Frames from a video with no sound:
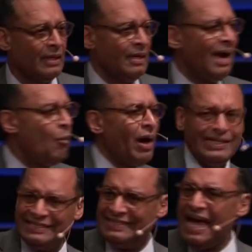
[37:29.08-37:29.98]
And what
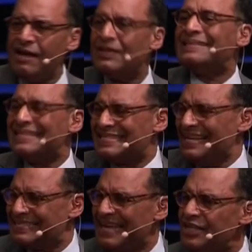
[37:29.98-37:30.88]
is death? The
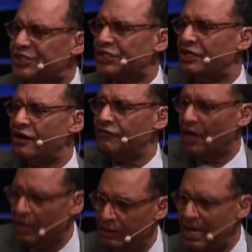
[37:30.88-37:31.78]
cessation of
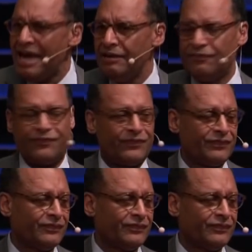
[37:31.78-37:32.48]
life.